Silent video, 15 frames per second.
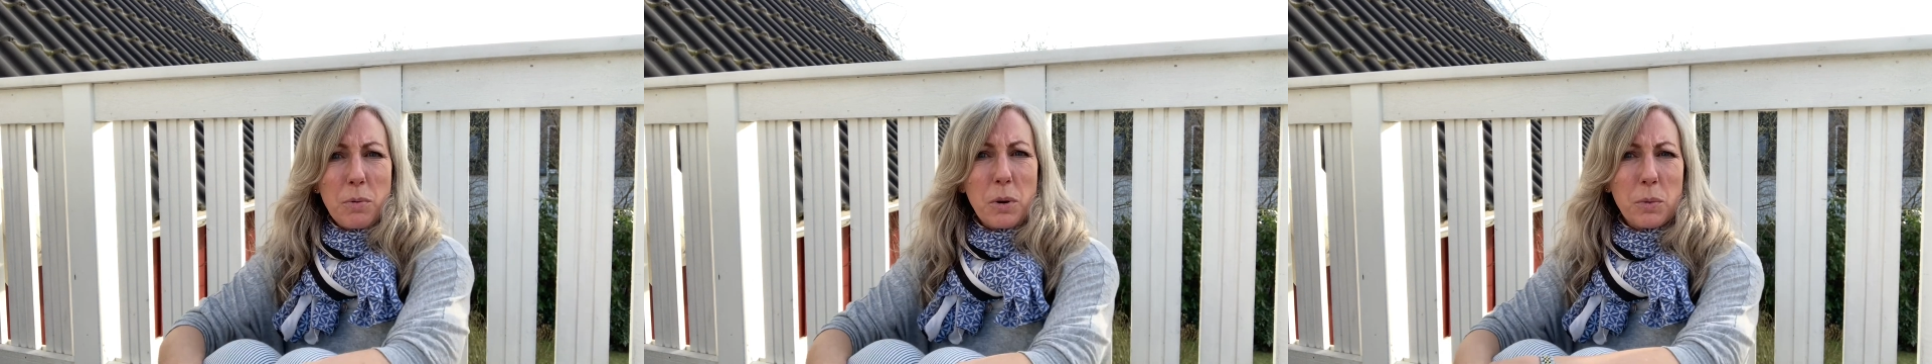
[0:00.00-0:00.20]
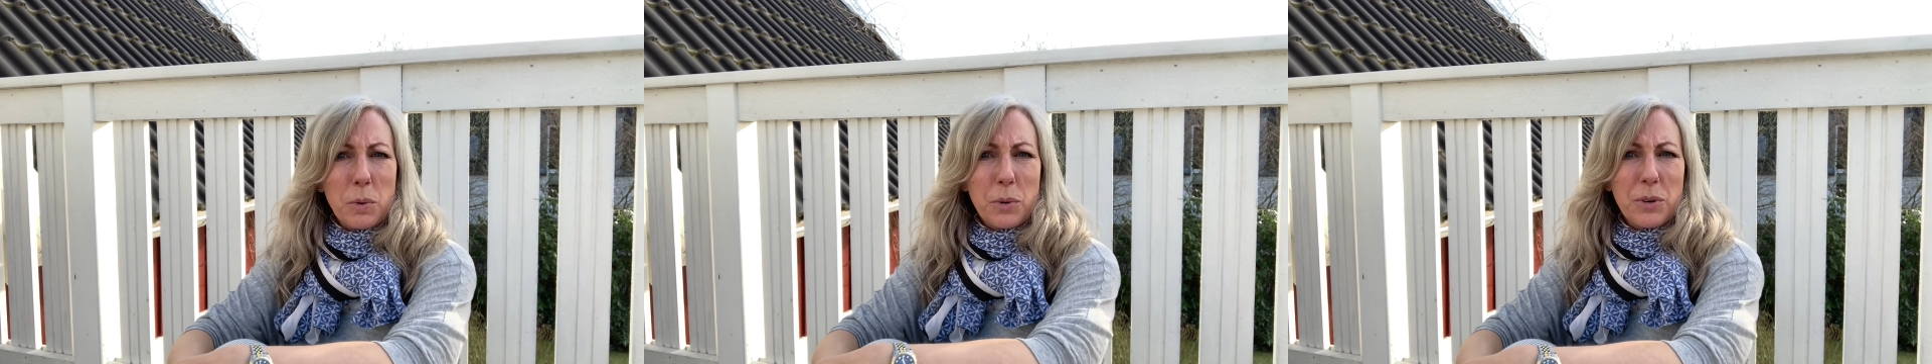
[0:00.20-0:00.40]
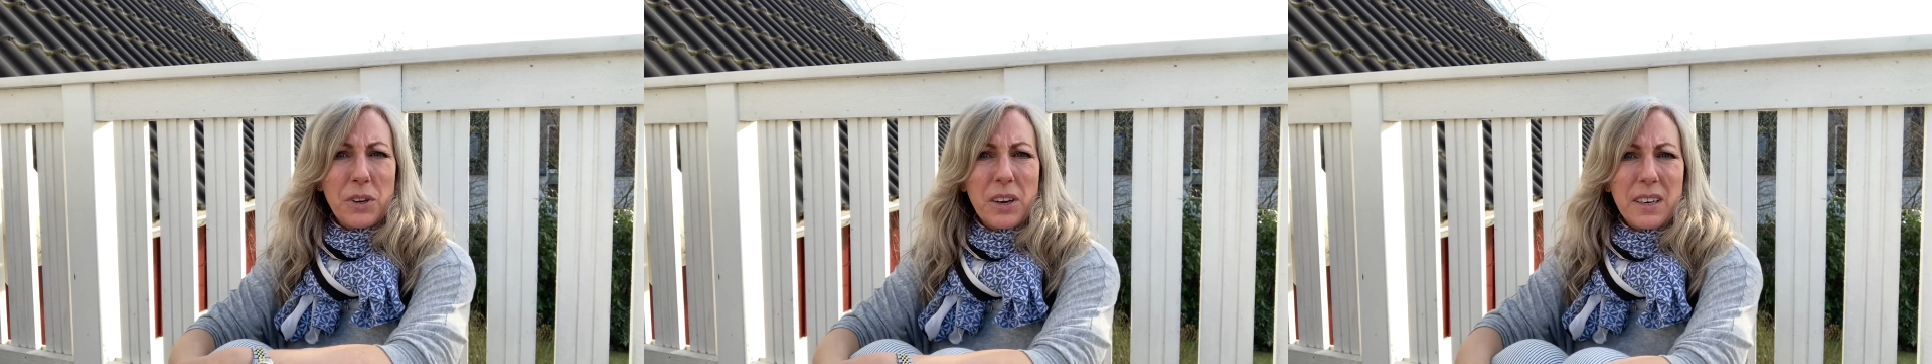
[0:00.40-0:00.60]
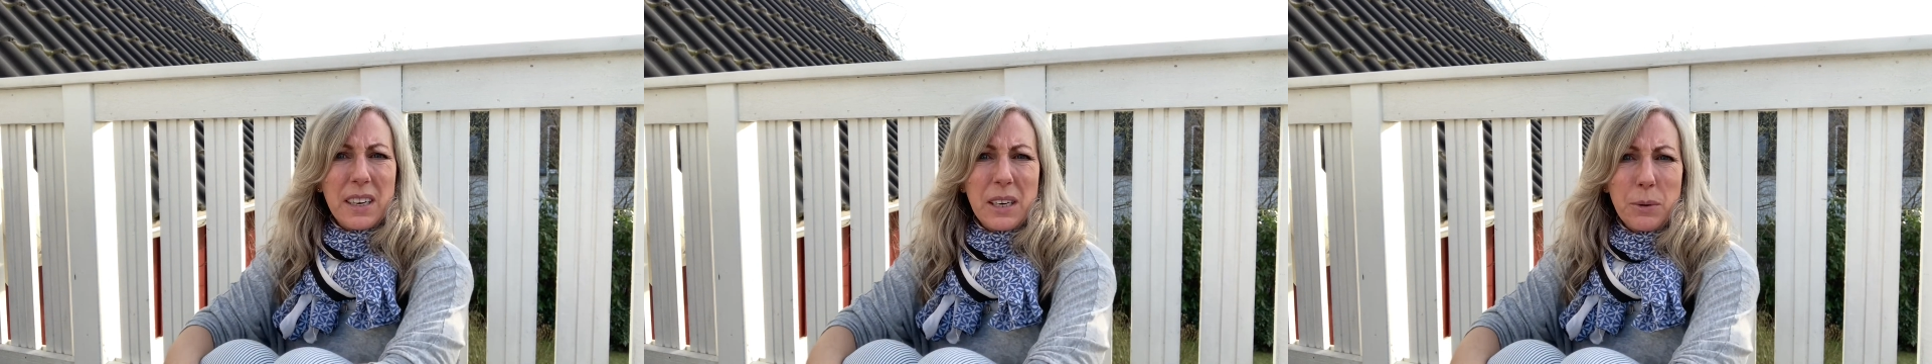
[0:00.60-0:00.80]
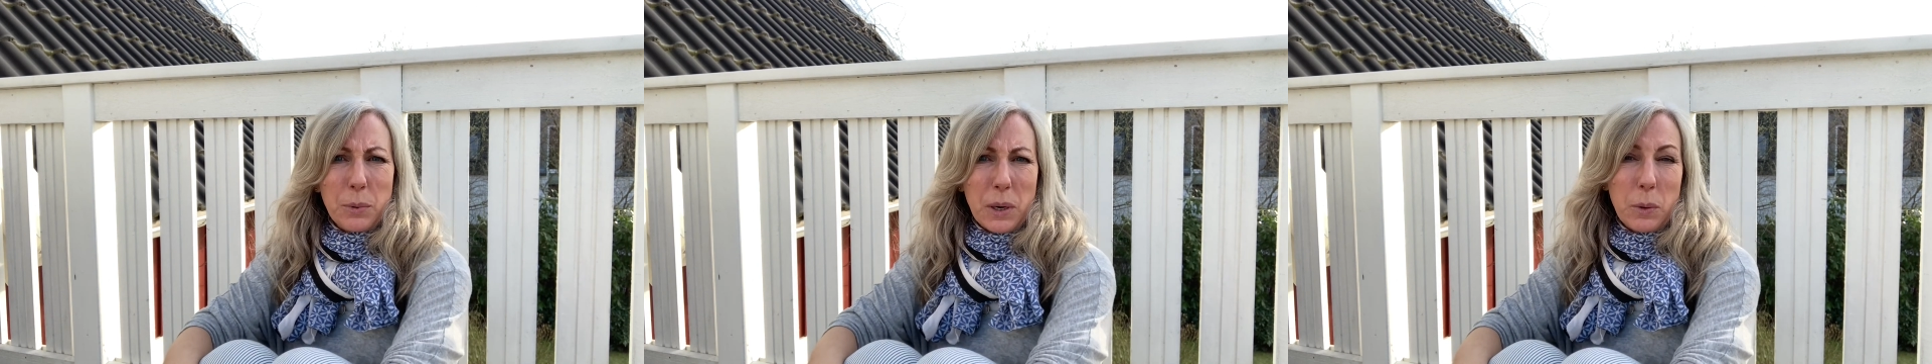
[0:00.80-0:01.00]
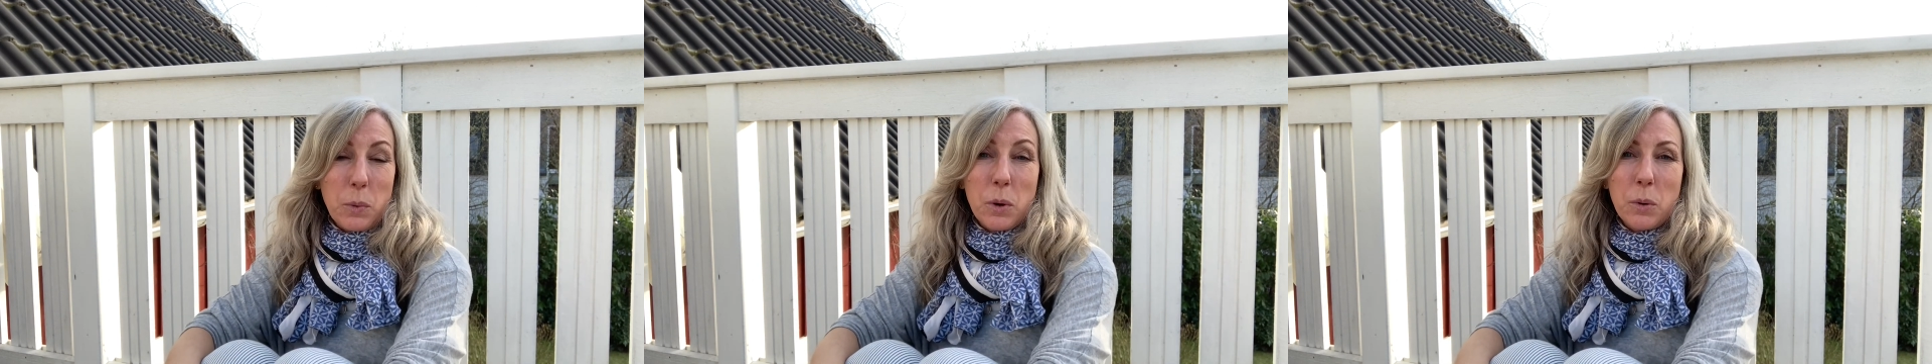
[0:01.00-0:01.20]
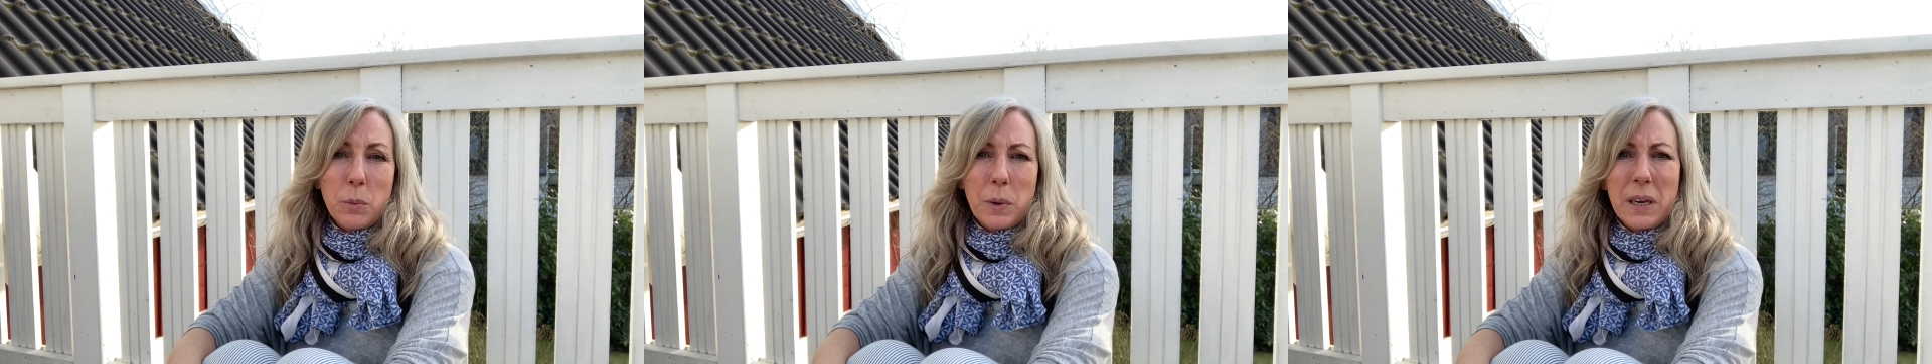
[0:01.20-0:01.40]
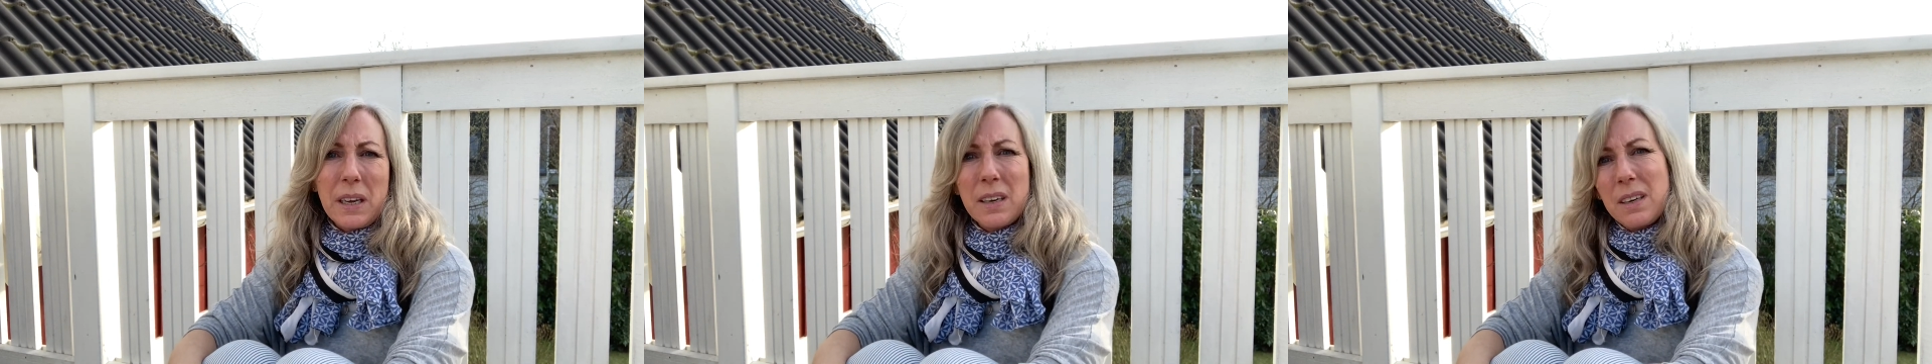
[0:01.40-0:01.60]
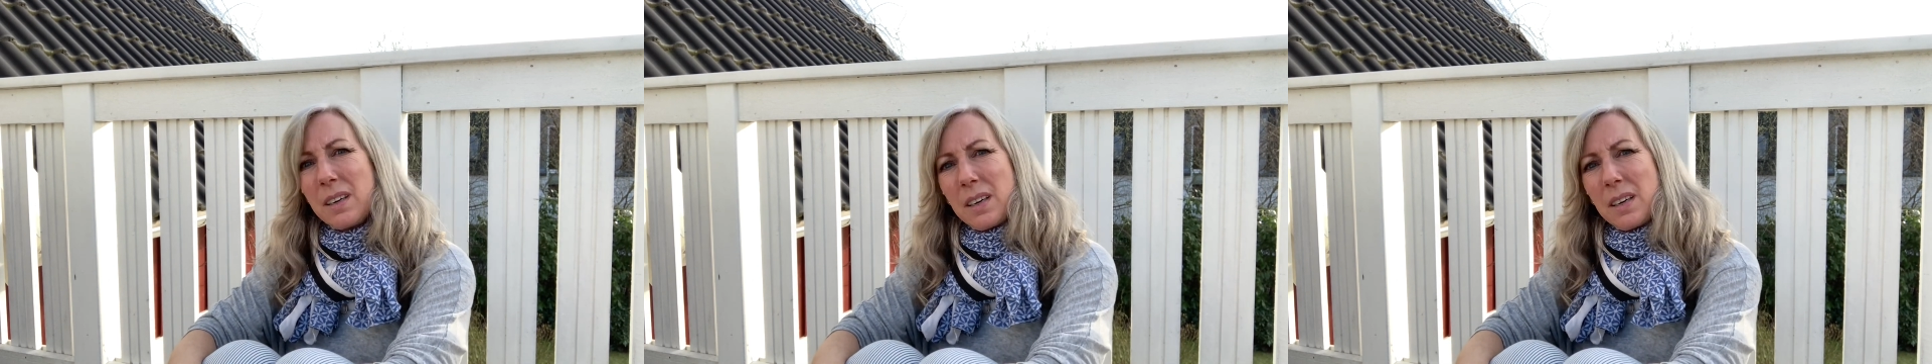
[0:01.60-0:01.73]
but we were done anyway, weren't we?